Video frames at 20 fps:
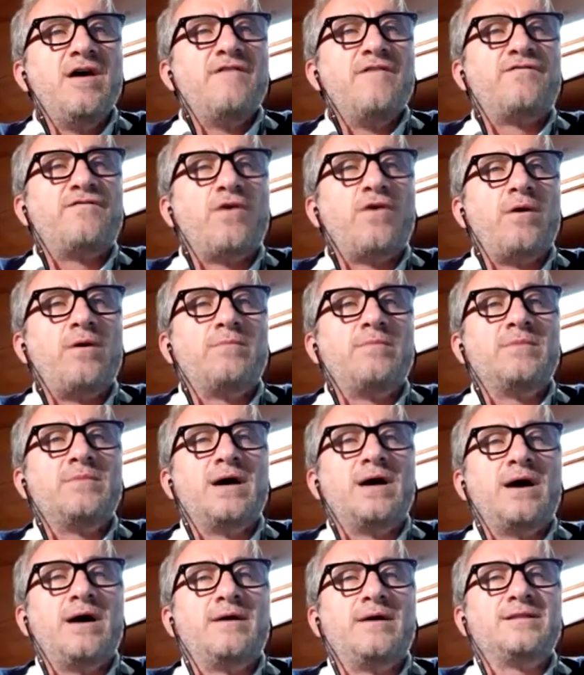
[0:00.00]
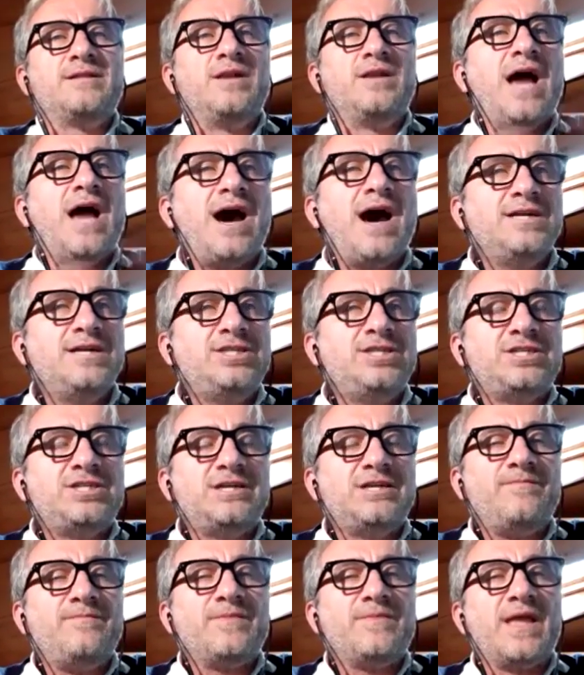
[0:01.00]
from the large
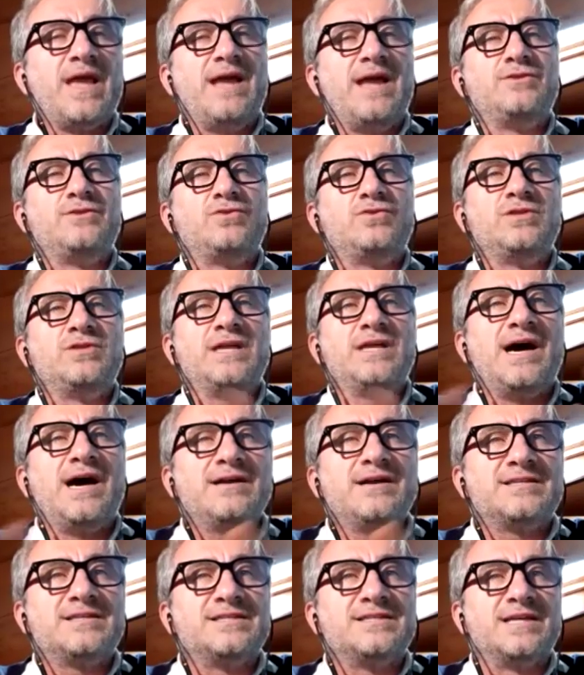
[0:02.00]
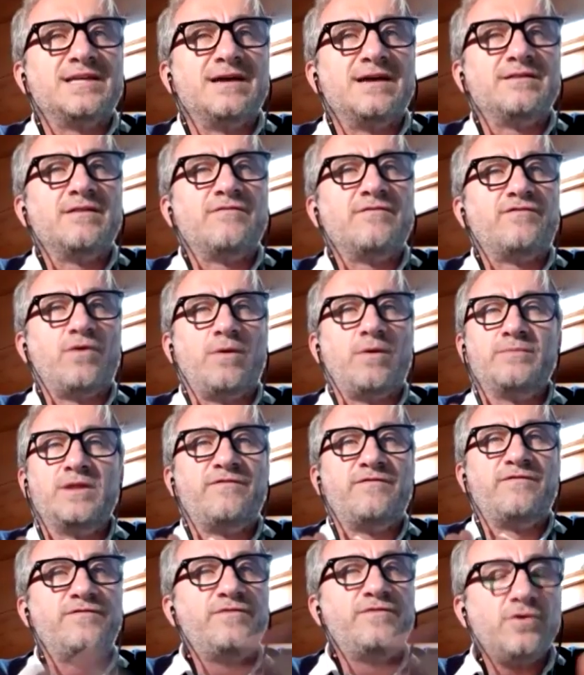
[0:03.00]
and to the artisan, from the
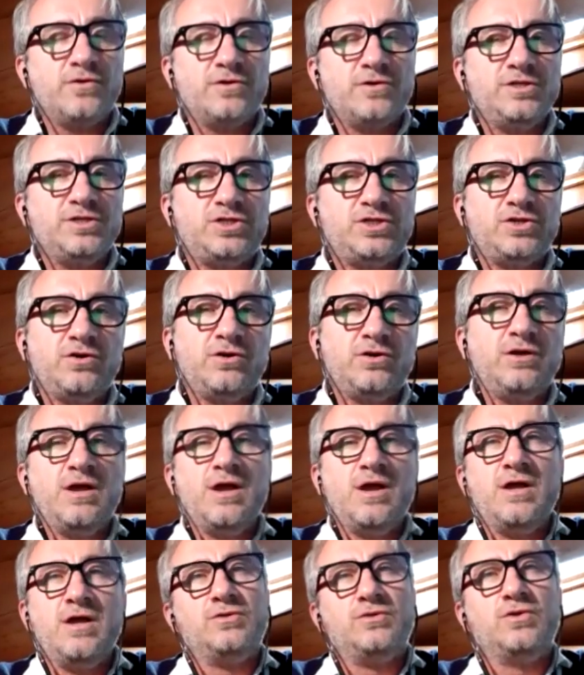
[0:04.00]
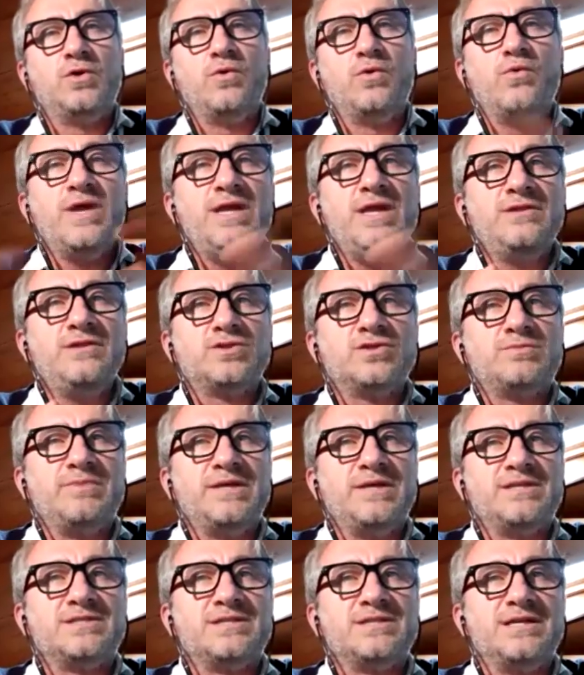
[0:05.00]
furniture to the windows
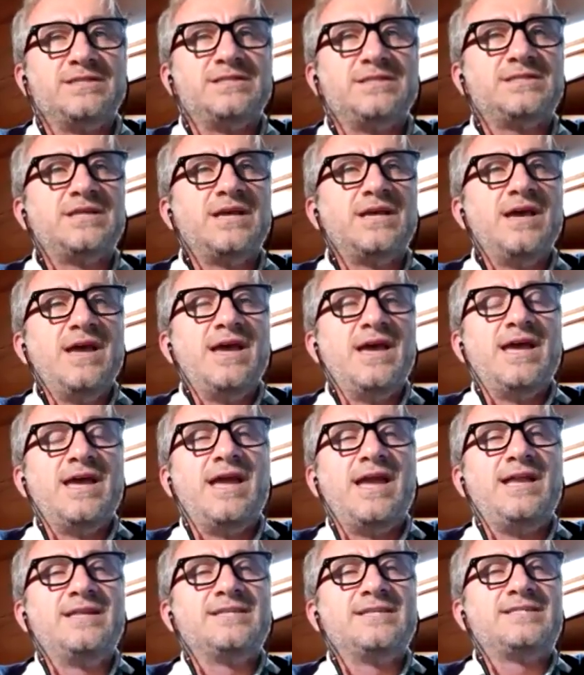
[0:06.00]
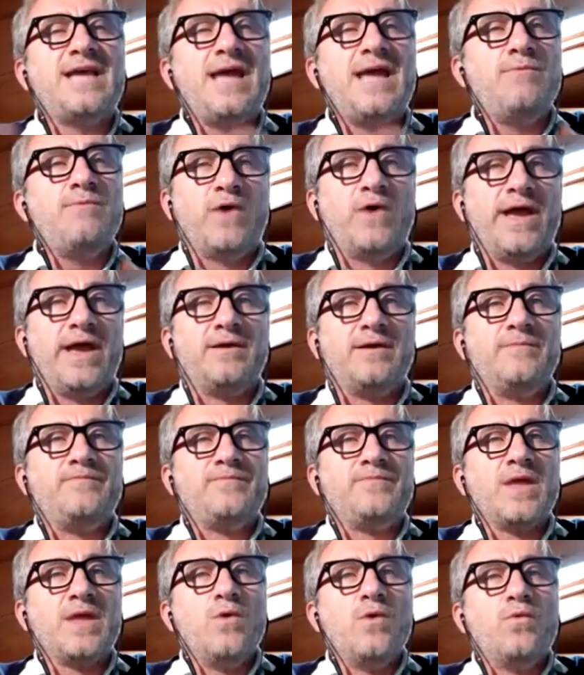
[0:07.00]
business, in the same way.
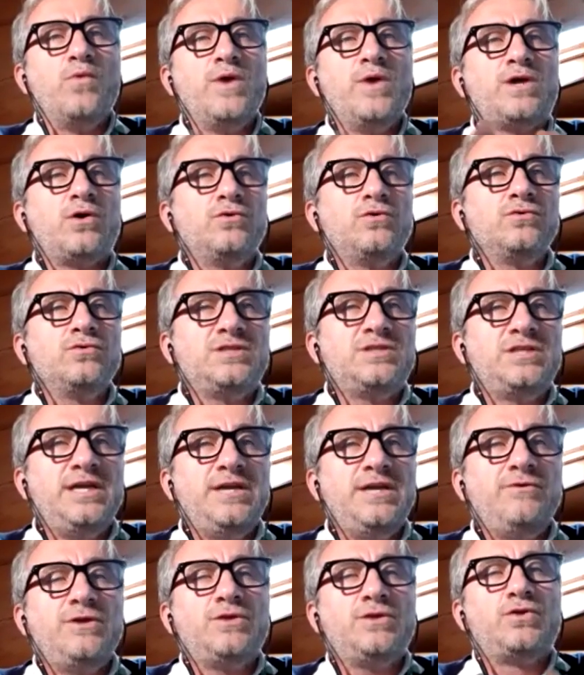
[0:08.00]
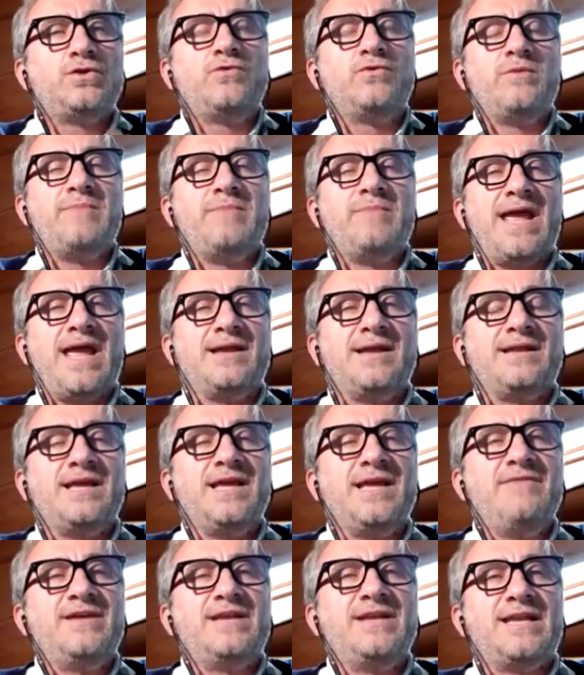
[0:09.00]
We continue to remain,
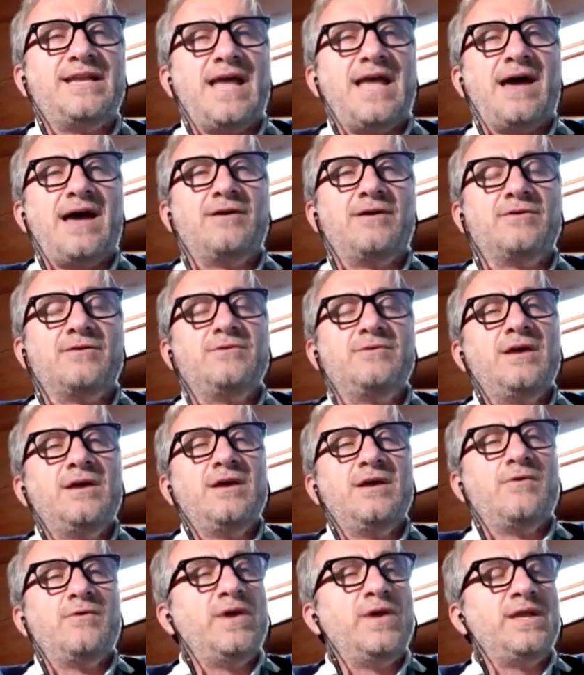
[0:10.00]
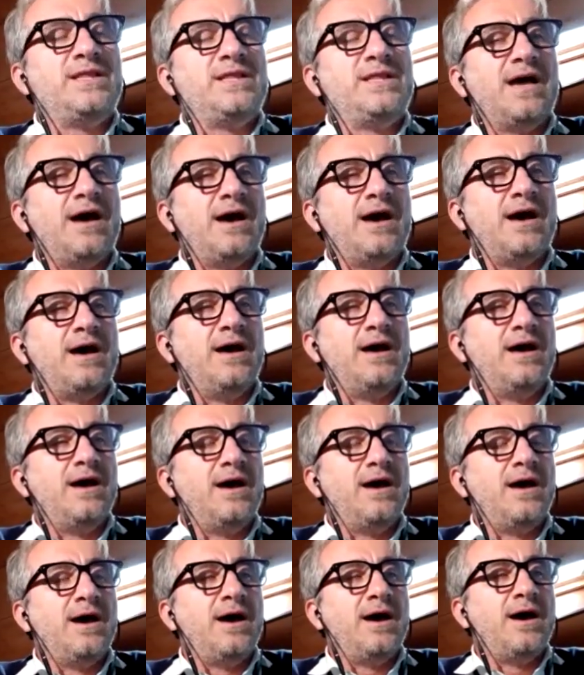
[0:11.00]
even now, with
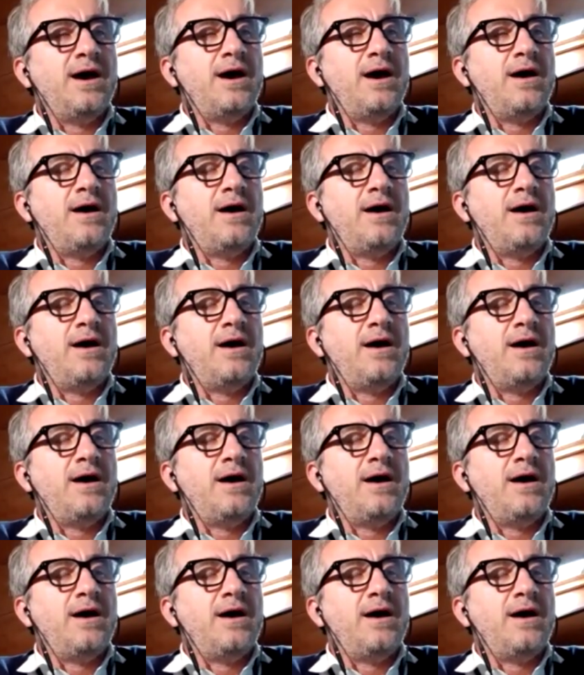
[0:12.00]
our